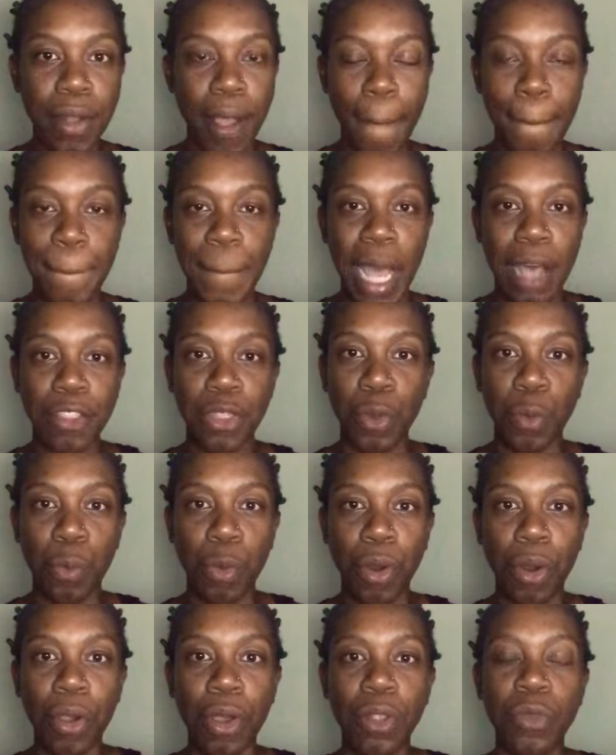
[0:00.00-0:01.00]
about the
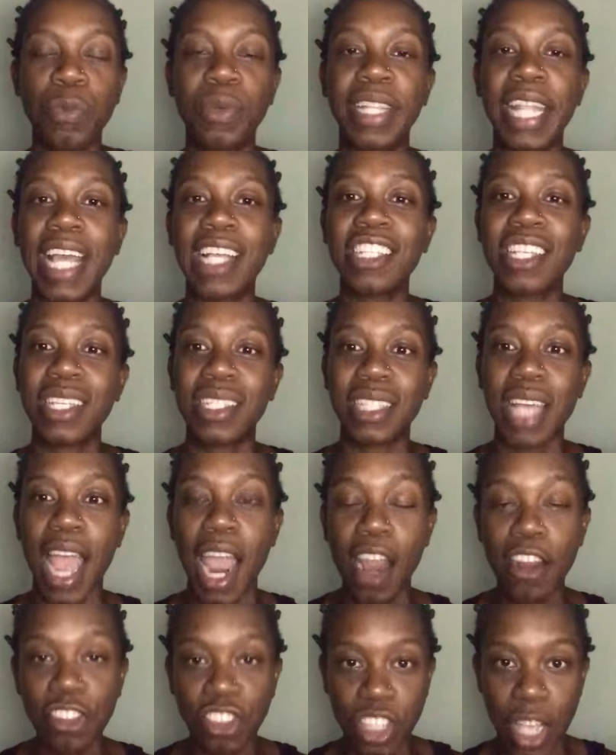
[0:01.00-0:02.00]
world when that is
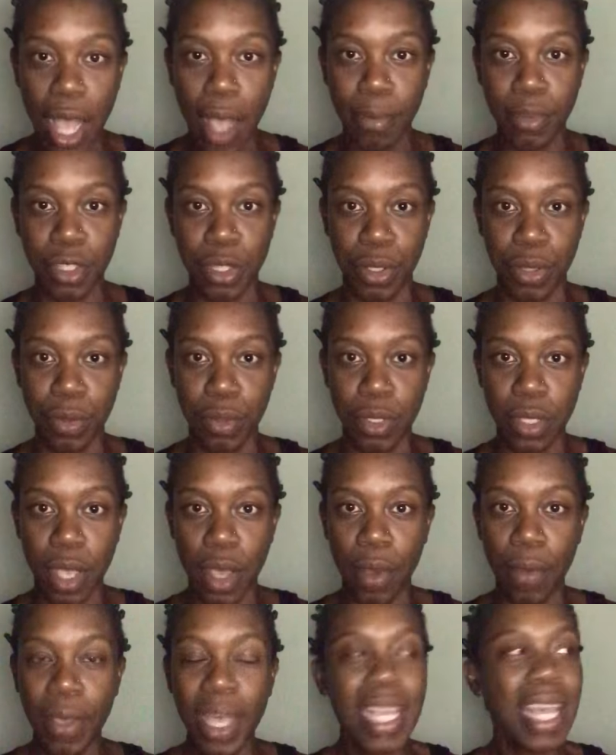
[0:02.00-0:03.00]
our job to do
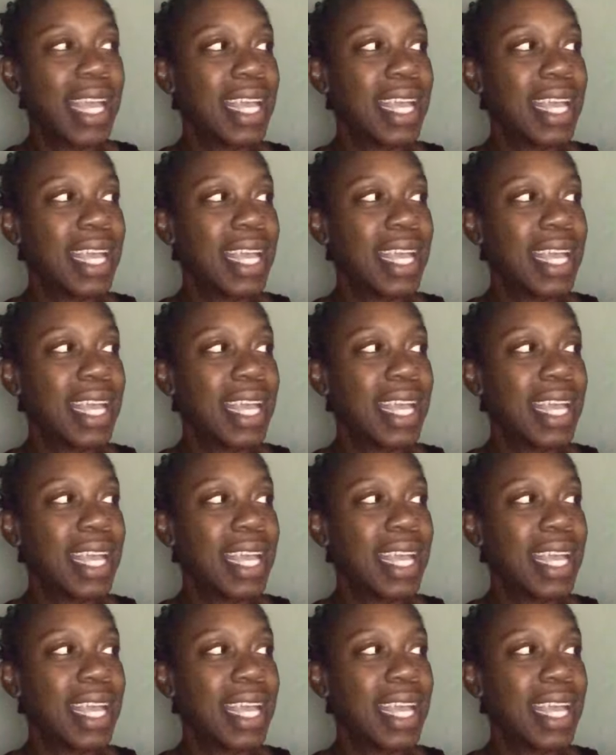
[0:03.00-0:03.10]
so.